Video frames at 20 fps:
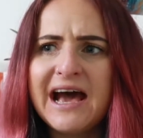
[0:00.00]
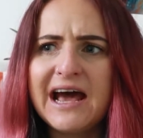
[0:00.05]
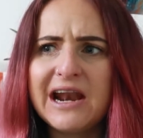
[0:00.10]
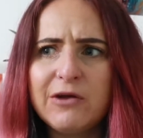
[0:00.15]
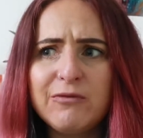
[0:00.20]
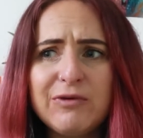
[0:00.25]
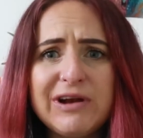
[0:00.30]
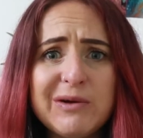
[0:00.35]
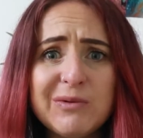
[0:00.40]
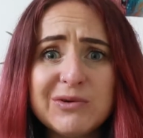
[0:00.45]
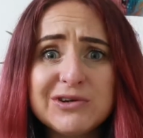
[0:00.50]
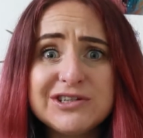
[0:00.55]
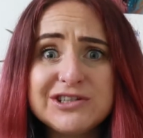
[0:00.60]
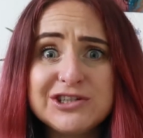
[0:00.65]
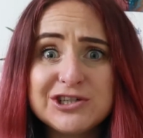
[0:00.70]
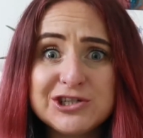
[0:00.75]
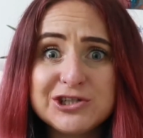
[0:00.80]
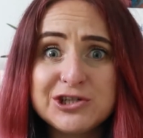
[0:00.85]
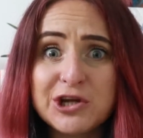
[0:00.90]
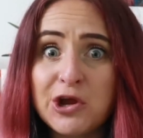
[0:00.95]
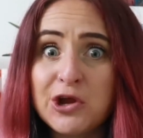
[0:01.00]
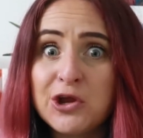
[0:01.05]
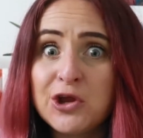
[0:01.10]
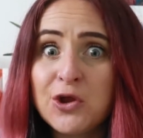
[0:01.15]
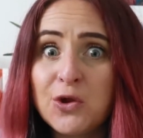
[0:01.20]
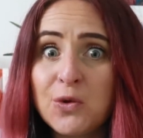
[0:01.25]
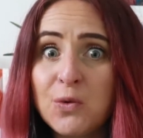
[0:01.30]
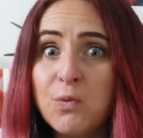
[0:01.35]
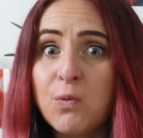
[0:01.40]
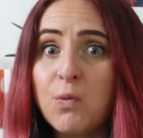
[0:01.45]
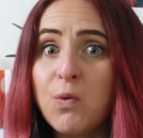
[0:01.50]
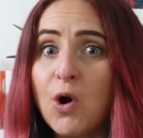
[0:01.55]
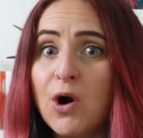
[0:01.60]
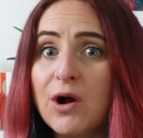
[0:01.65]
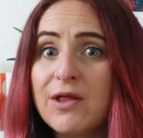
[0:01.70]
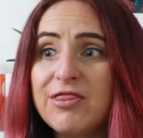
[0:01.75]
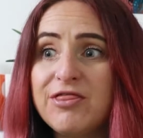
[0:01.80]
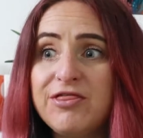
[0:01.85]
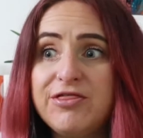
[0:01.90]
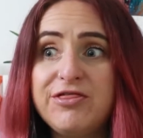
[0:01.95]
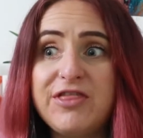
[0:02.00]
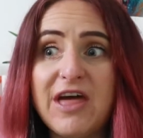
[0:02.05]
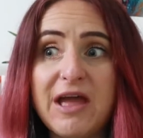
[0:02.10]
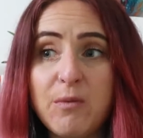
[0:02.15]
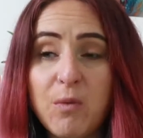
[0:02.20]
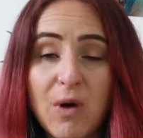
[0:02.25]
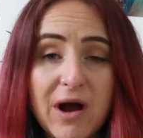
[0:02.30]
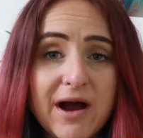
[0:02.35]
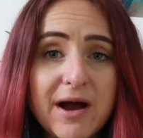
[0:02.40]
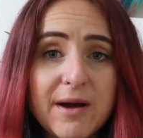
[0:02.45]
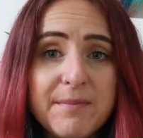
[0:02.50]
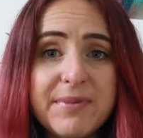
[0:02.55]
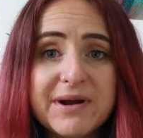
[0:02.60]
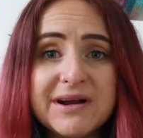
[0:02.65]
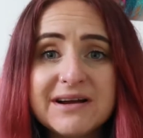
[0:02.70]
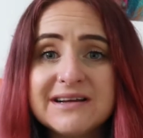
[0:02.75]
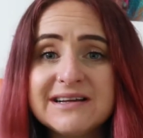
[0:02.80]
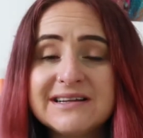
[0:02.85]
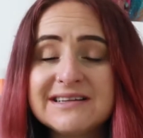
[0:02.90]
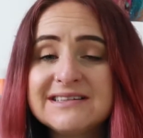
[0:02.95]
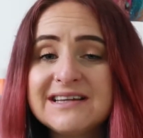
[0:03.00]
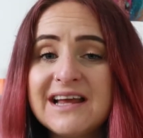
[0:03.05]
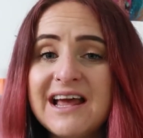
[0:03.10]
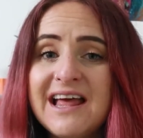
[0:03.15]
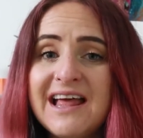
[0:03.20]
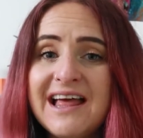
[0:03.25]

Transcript: and I really wanted to show you what they were because